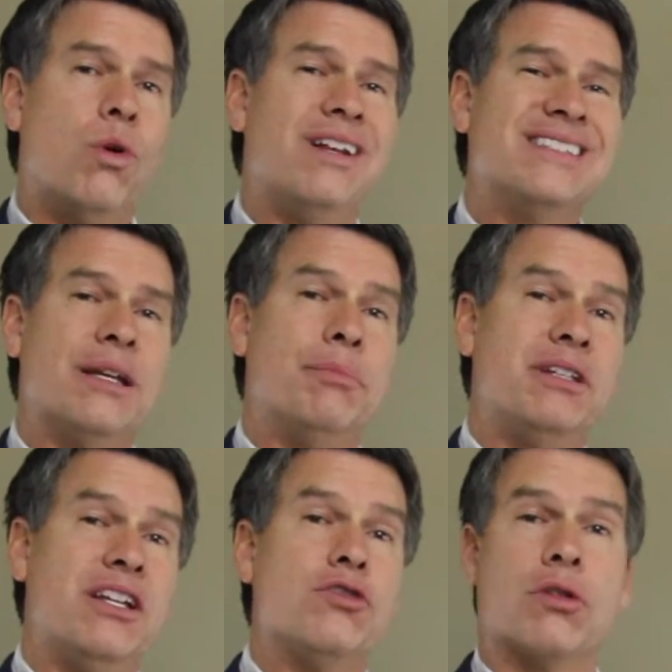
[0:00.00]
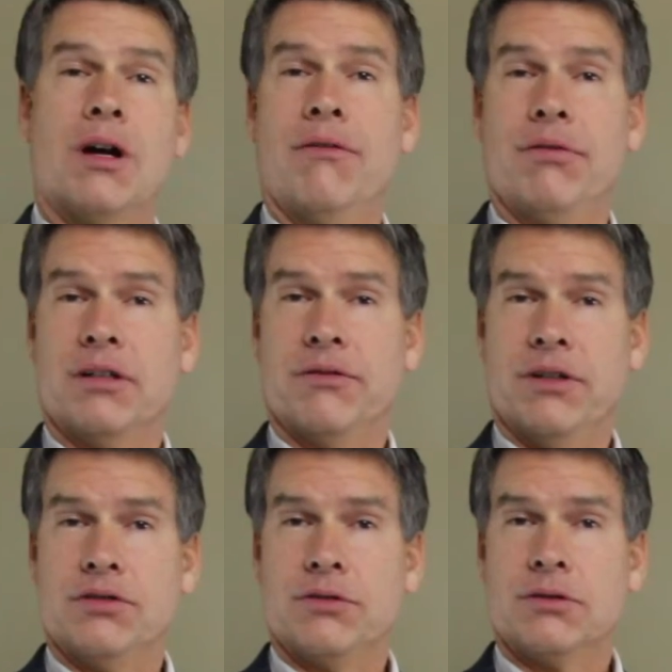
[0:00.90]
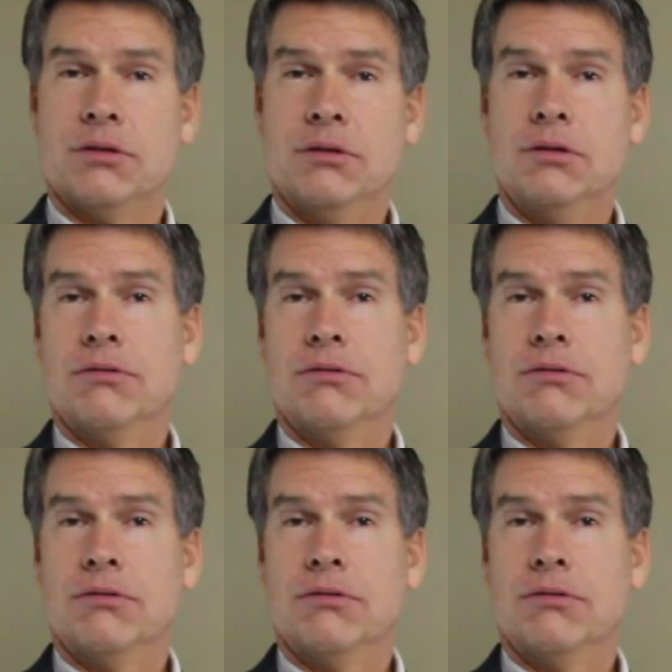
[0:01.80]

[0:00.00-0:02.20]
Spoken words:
One is a potential conflict of interest.